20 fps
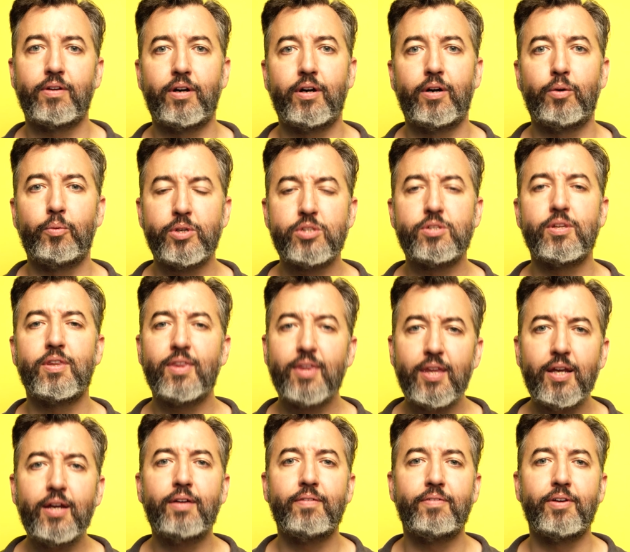We should
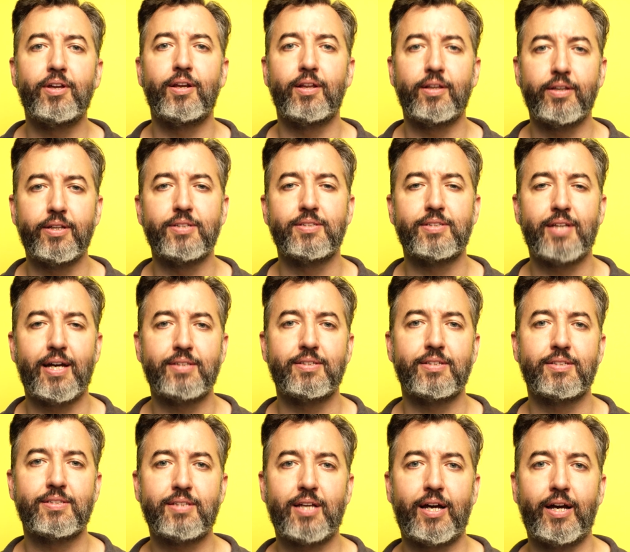think of it at least as
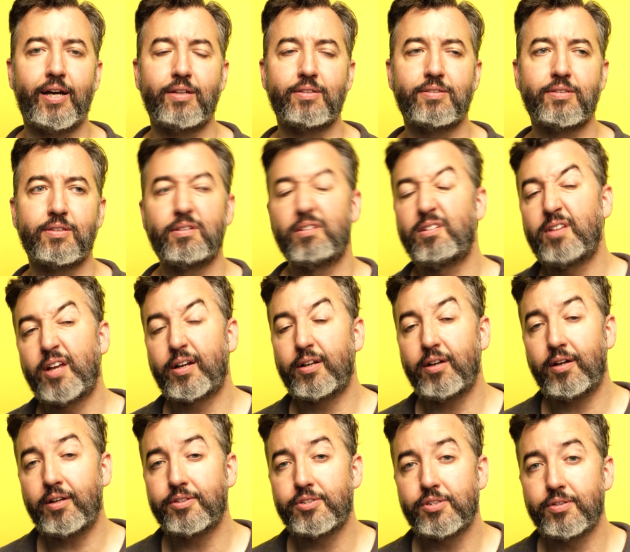a science in the
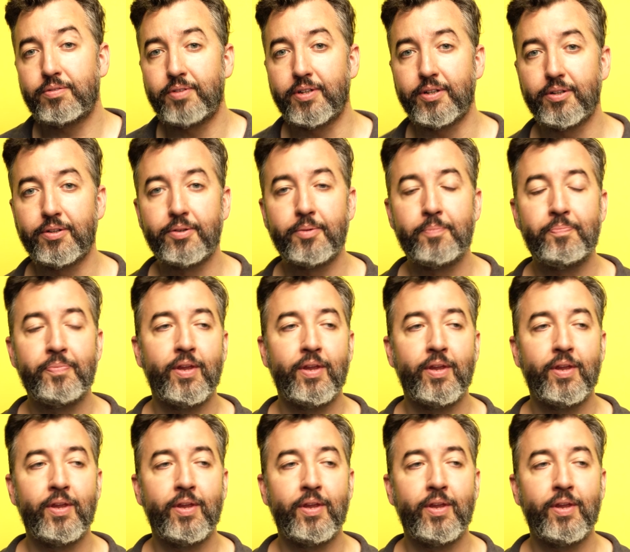technology field.